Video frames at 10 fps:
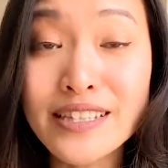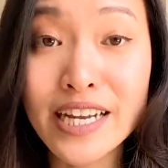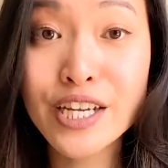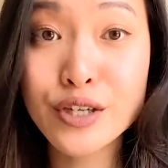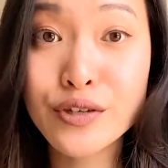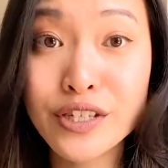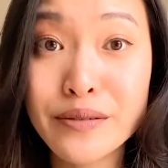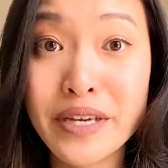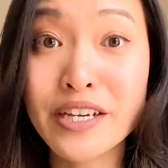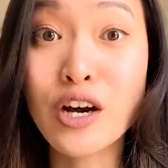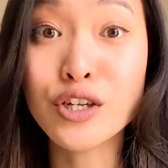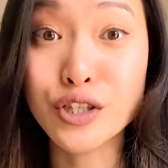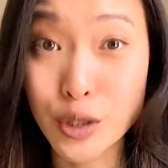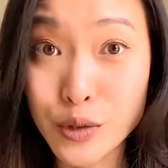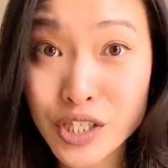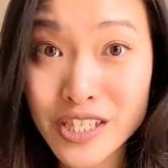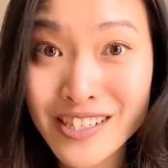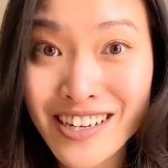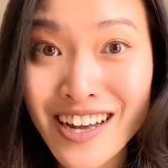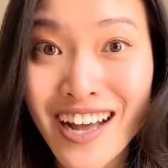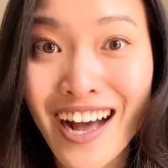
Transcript: that I usually make on Notion.